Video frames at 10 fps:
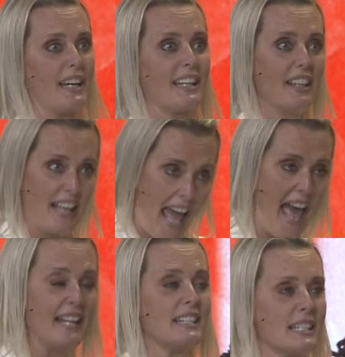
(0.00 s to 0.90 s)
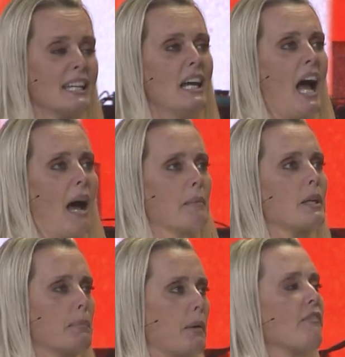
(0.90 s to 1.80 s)
And at the end, I'm
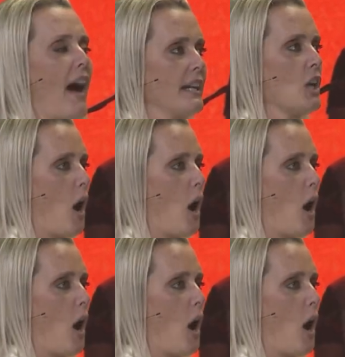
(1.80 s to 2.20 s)
going to provide an